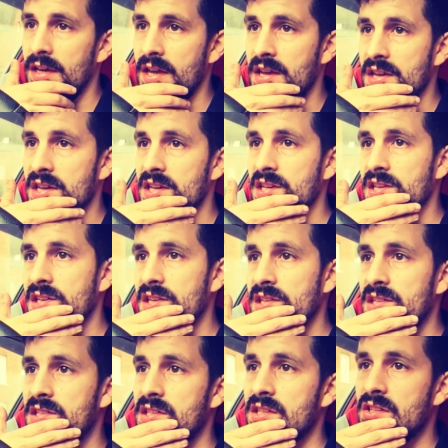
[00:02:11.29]

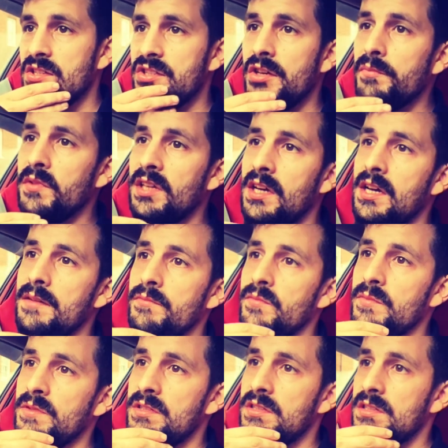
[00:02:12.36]
is
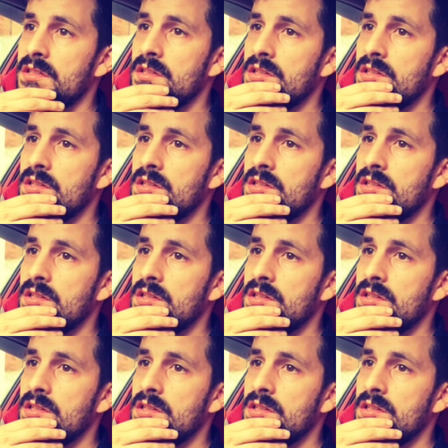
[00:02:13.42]
sometimes,